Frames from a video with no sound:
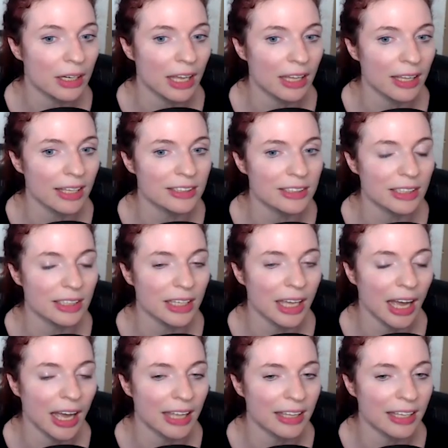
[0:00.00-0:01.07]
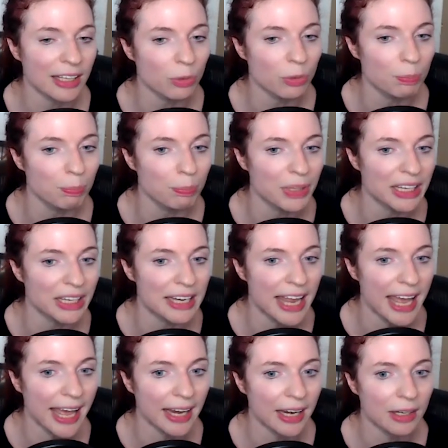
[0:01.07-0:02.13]
I think it'll be a
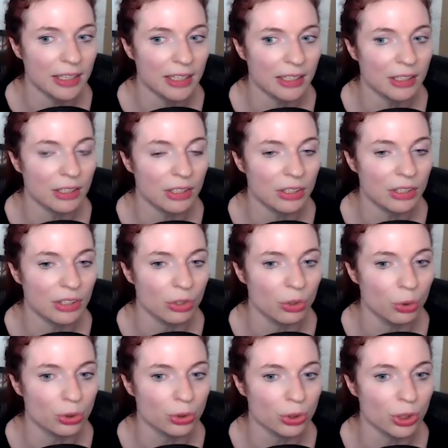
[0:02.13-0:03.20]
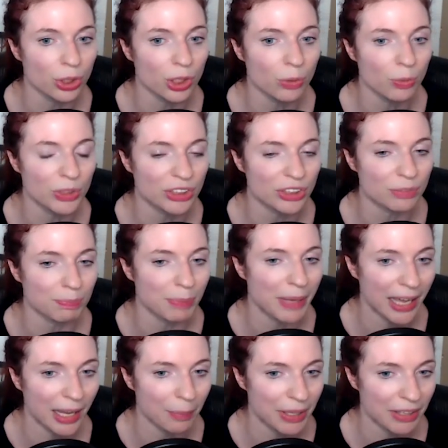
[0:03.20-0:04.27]
net neutral, which is
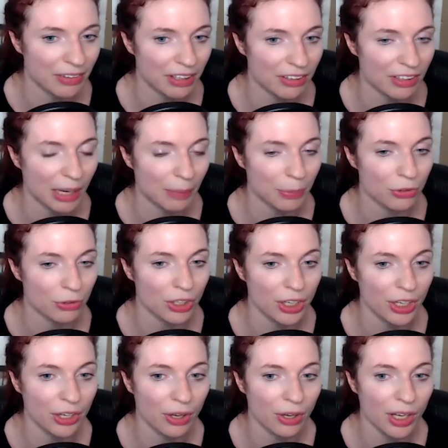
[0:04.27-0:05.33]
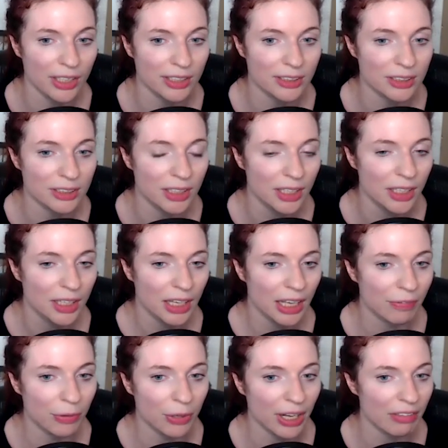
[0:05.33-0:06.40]
bad because then it's an opportunity cost
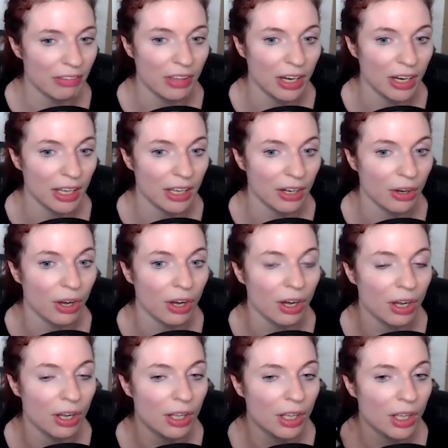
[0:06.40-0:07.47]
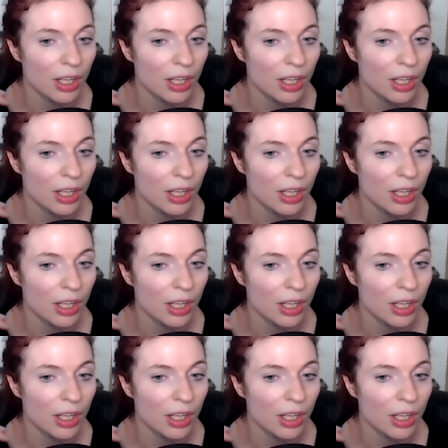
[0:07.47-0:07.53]
if you're not studying at all.